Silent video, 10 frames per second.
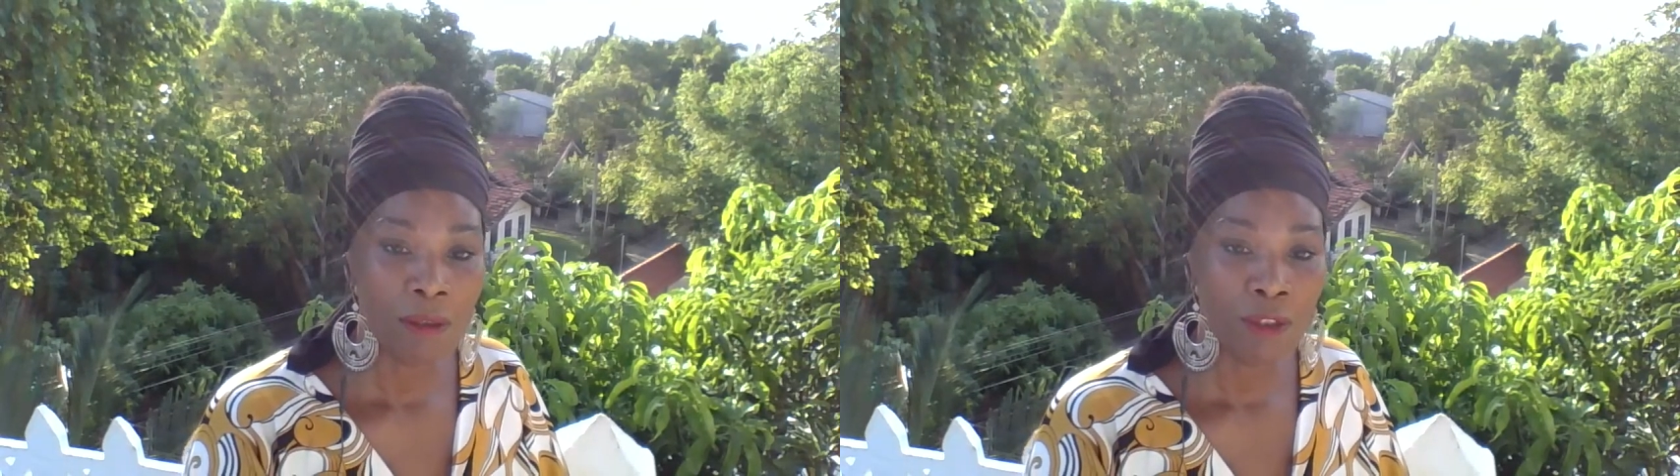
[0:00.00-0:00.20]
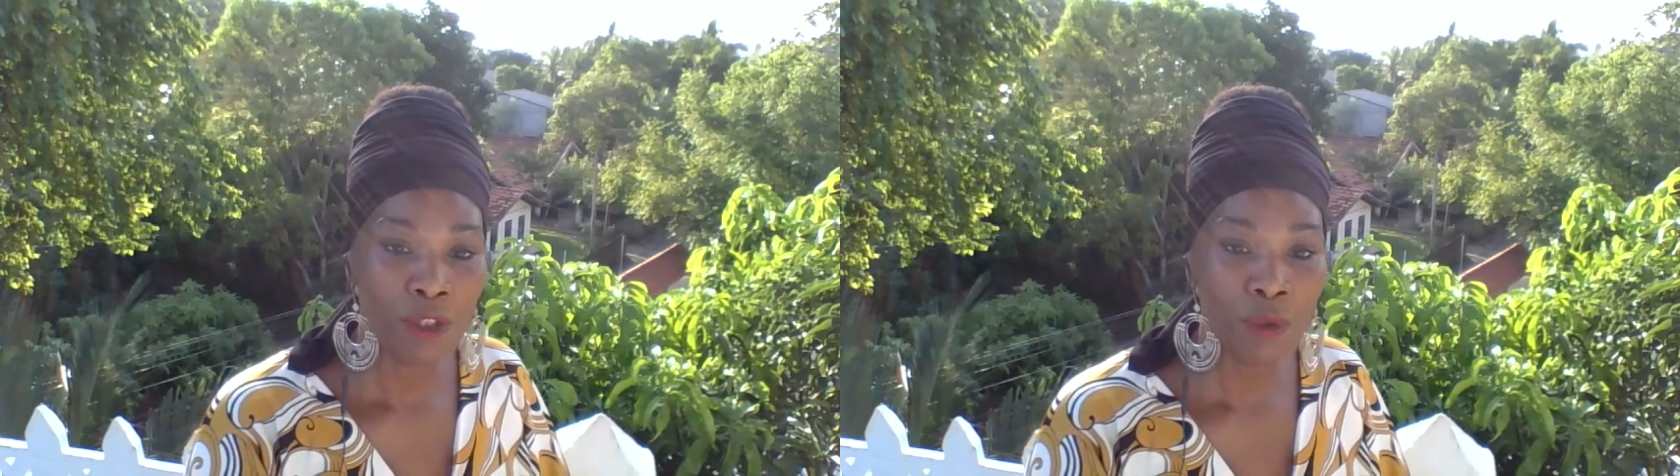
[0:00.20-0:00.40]

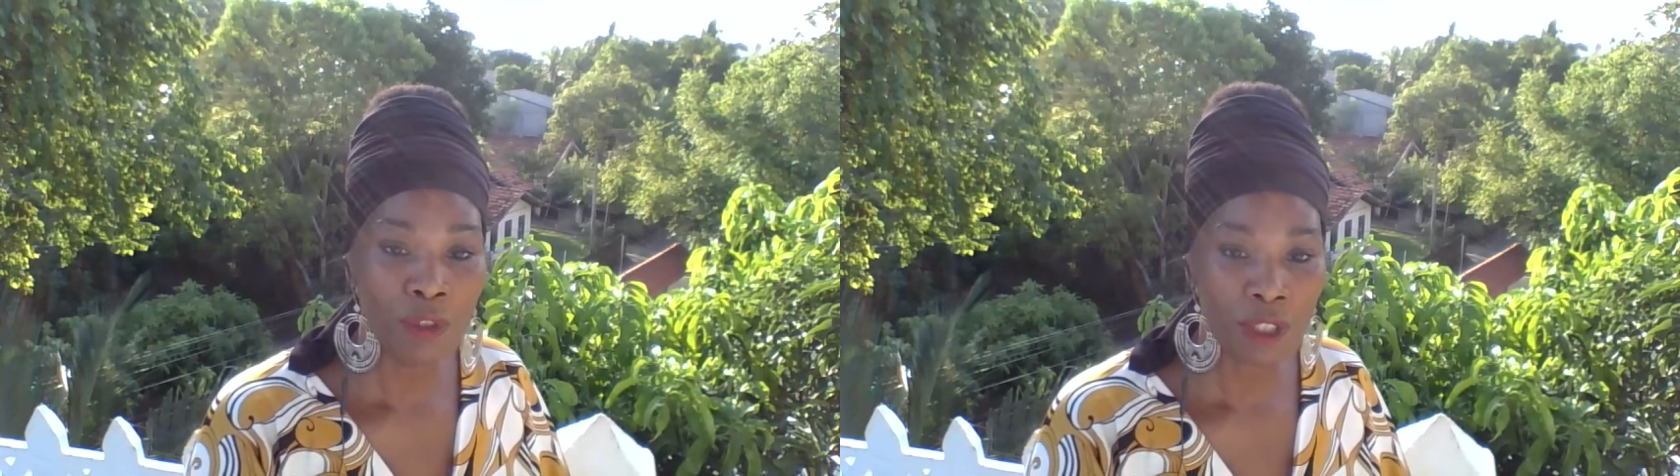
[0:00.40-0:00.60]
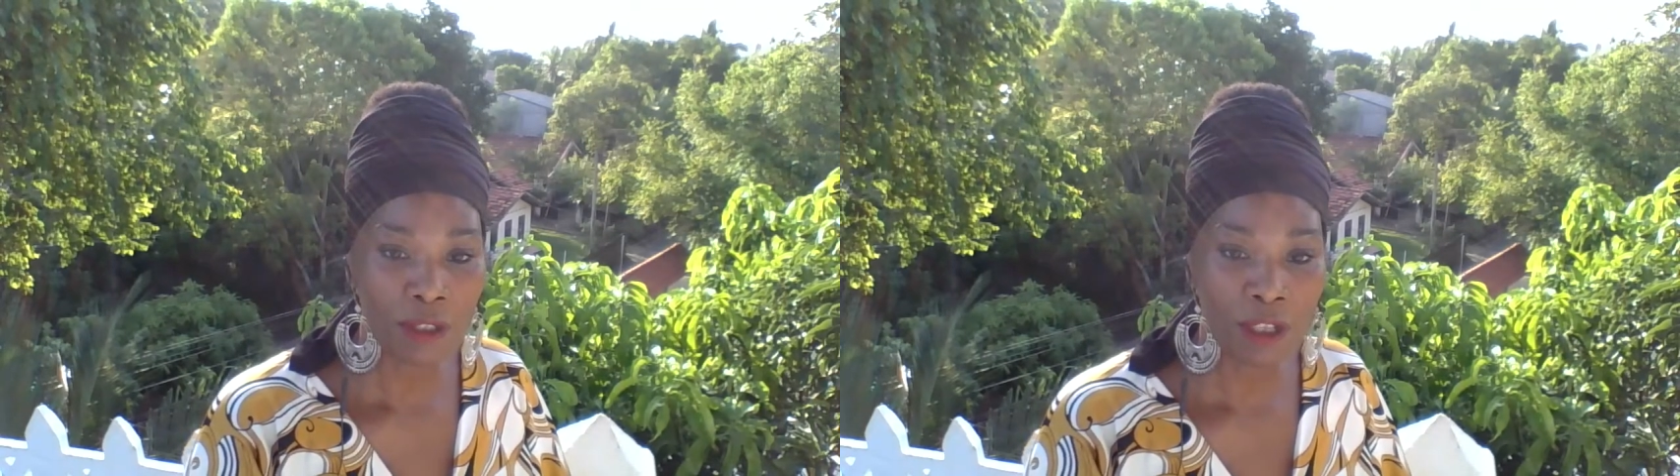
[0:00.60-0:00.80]

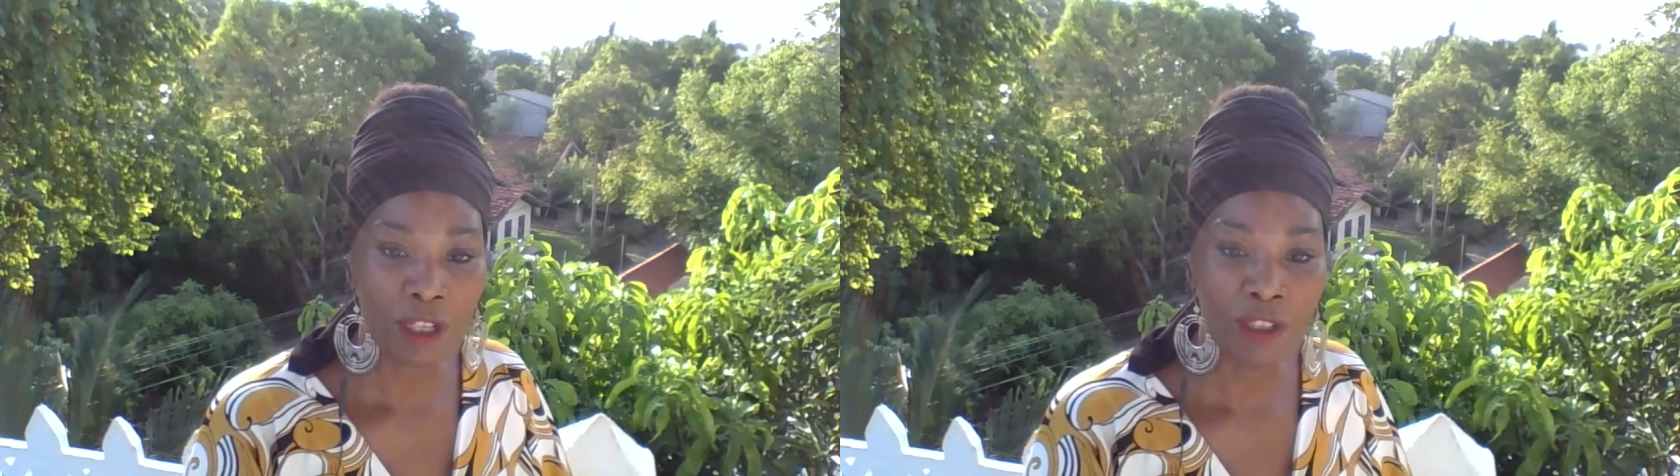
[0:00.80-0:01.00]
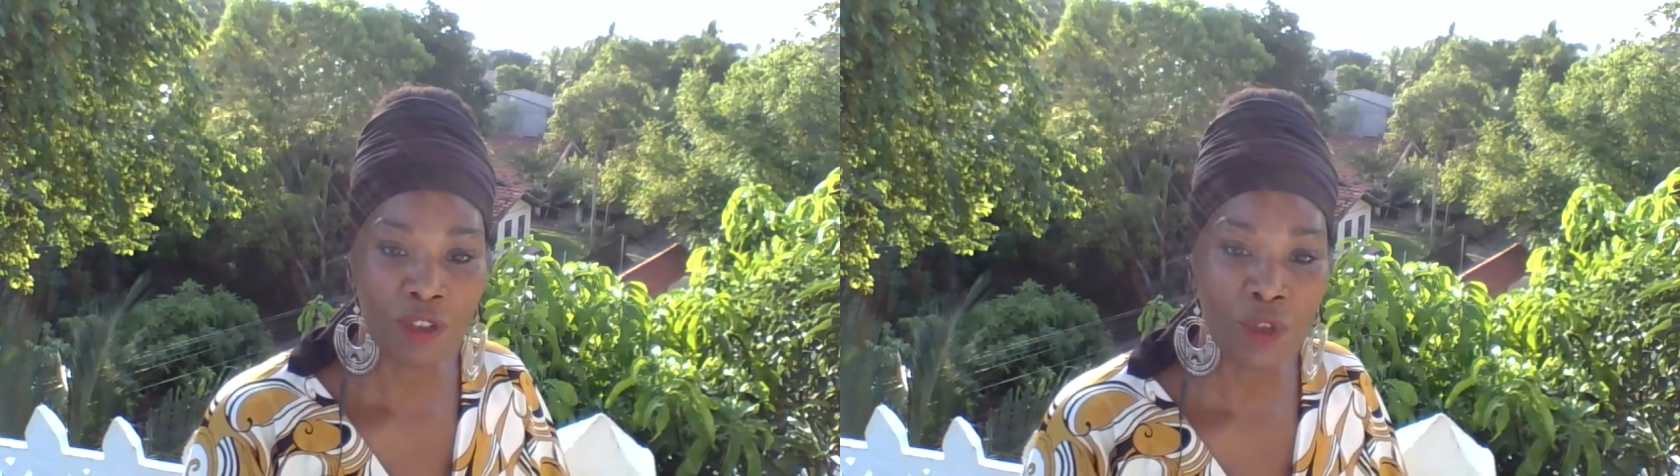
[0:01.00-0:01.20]
user, the
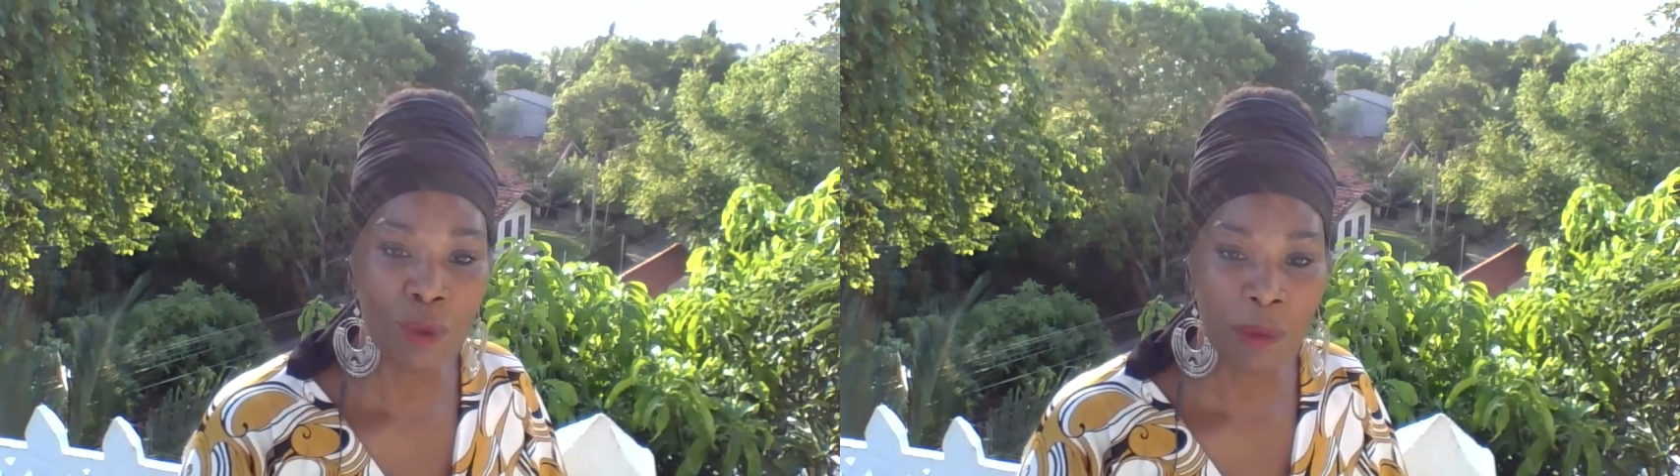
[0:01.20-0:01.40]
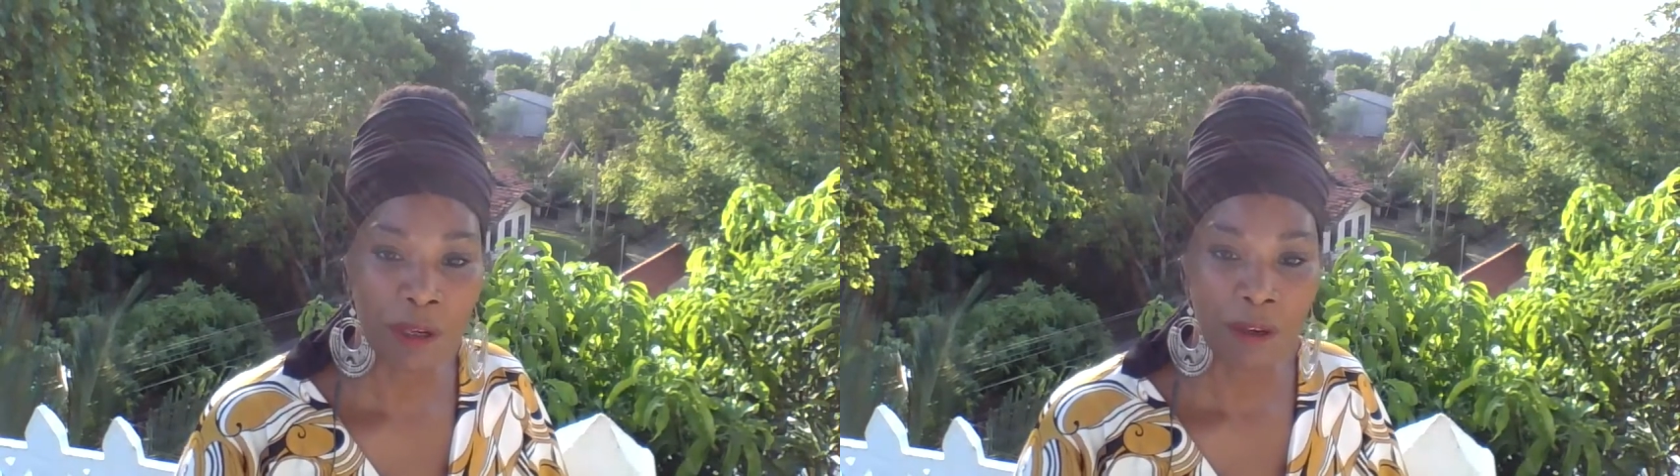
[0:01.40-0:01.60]
consumer.